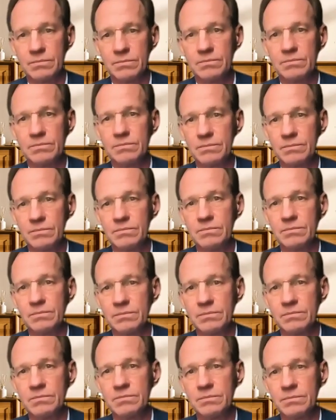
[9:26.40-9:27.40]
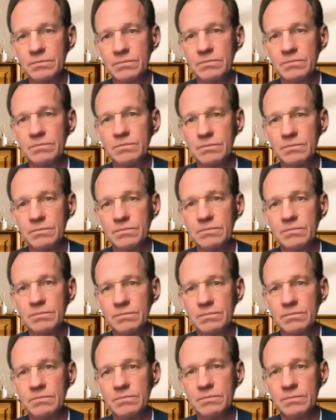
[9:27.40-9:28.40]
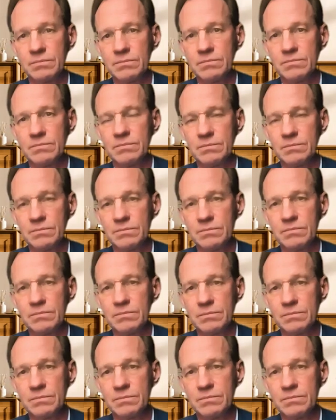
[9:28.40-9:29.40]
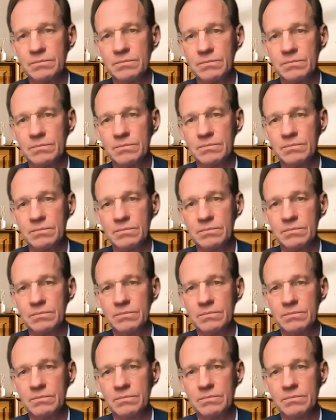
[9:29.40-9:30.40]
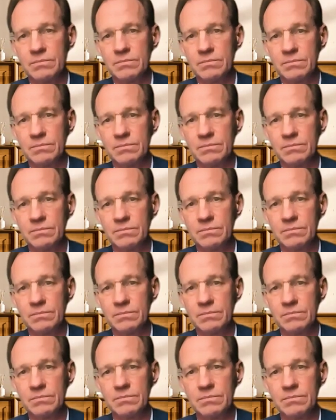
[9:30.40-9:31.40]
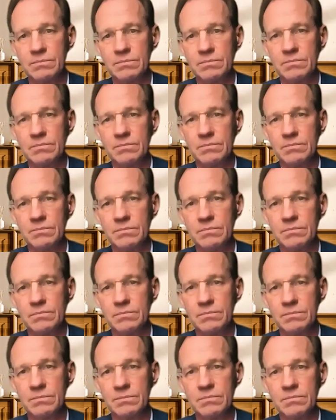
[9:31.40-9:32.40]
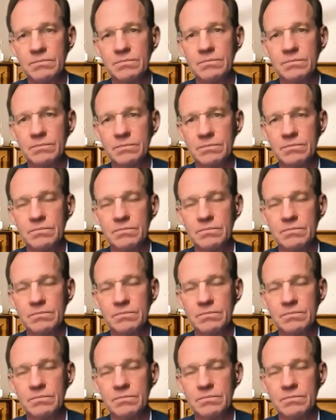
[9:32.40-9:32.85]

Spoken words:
[no speech]